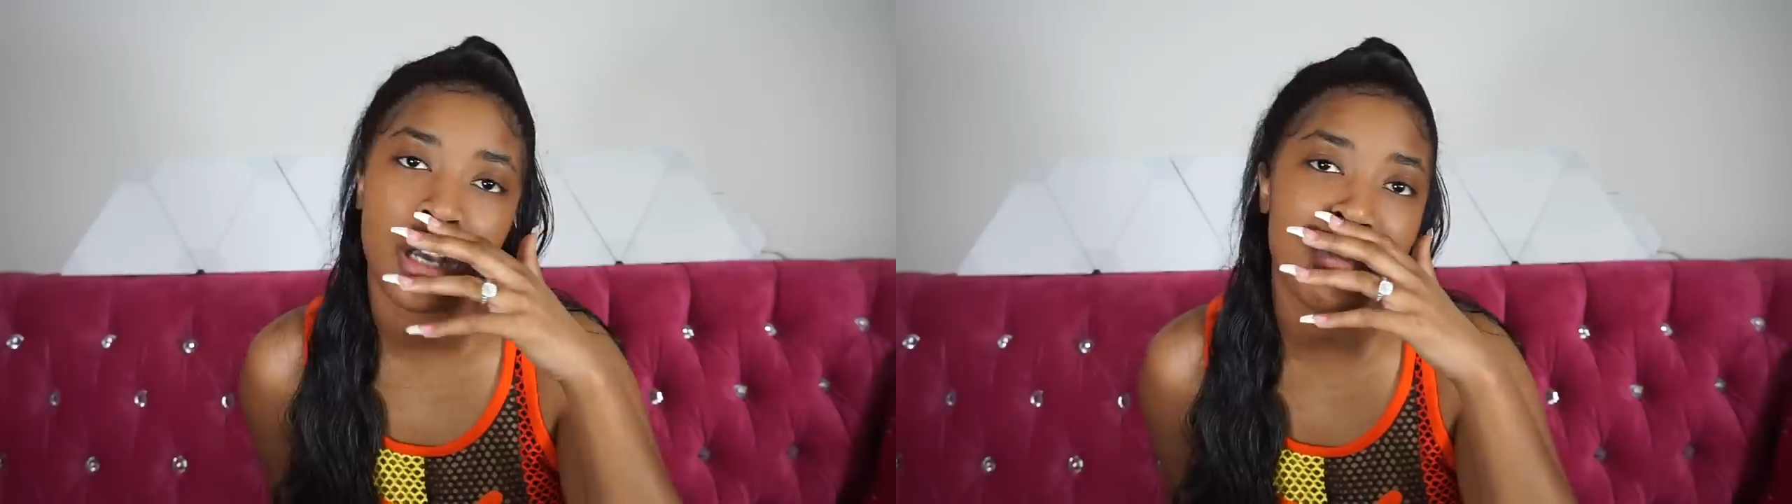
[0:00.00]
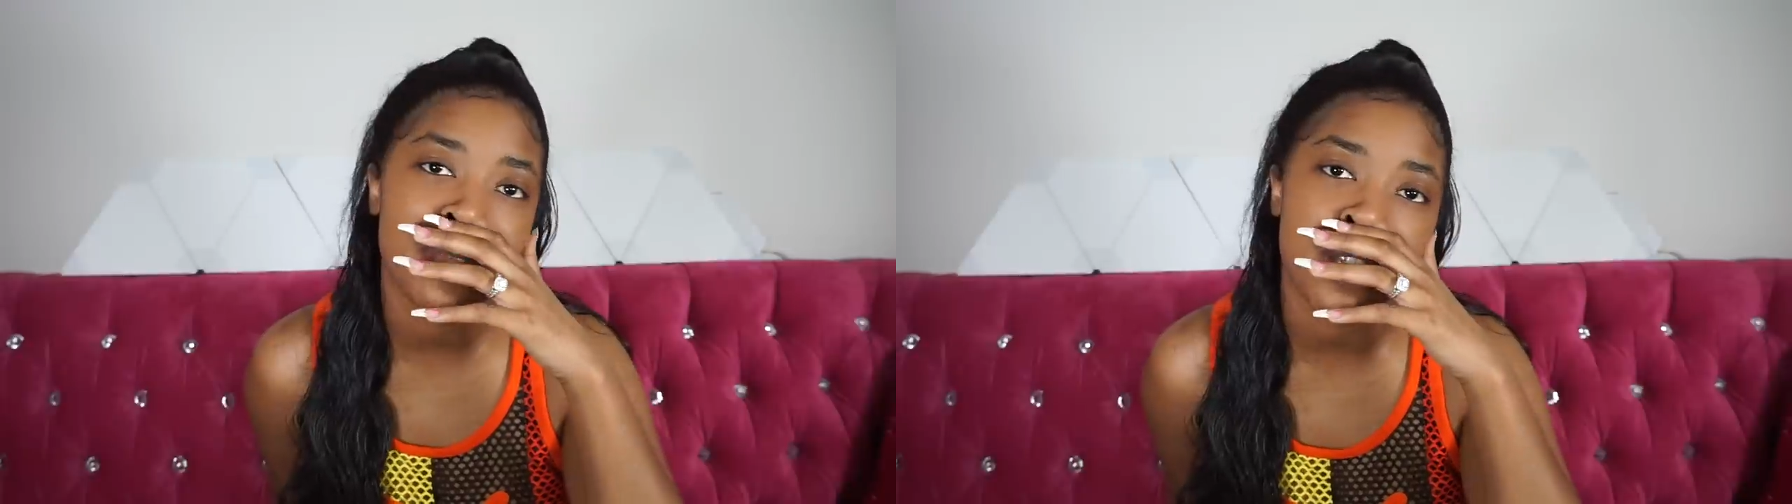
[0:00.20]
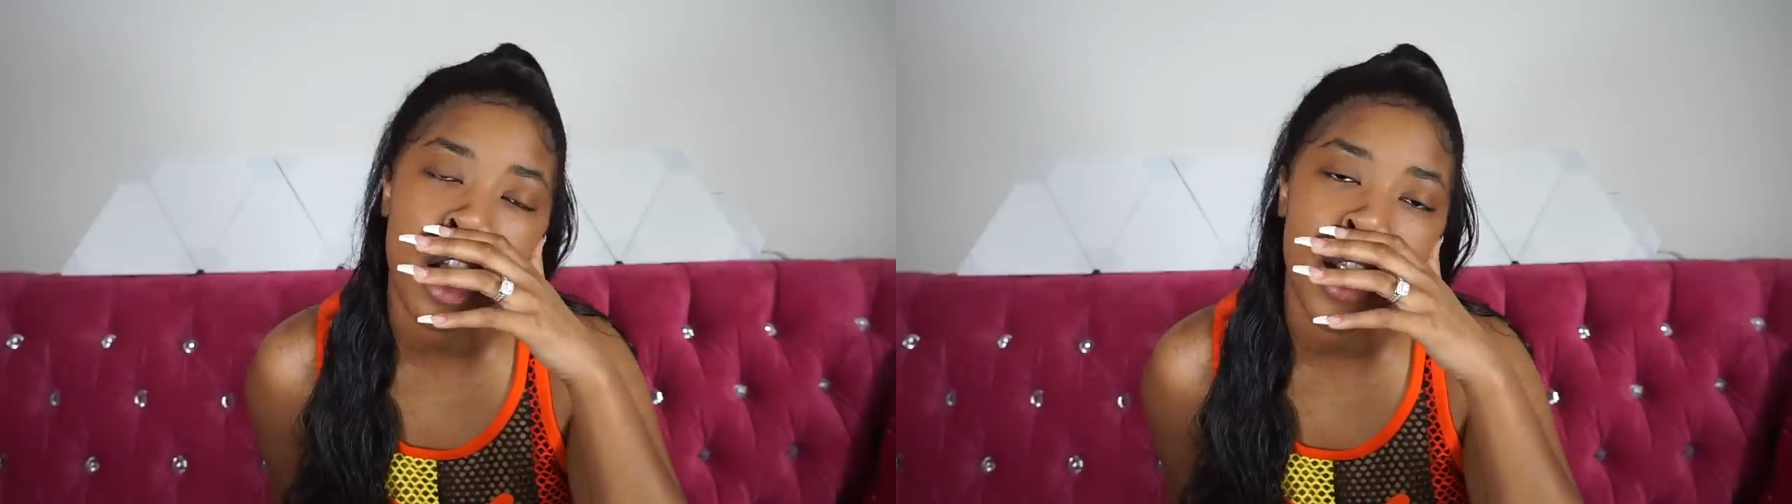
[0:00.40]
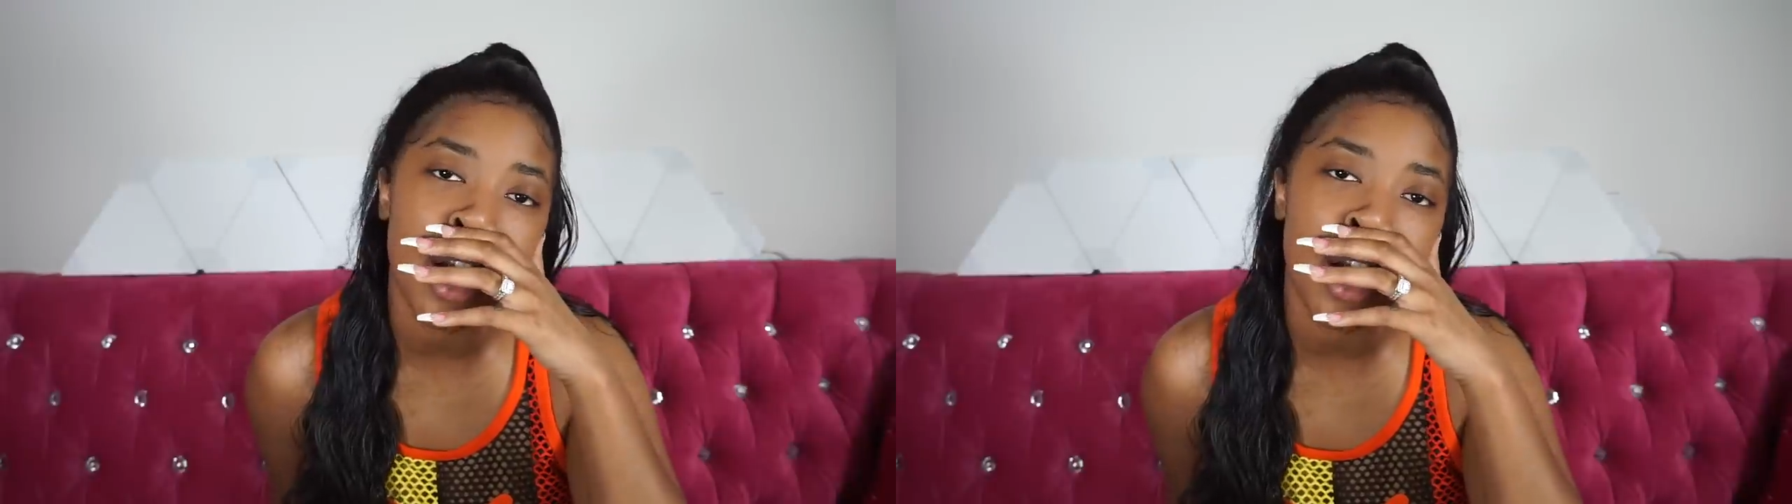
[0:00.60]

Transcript: I'm sorry.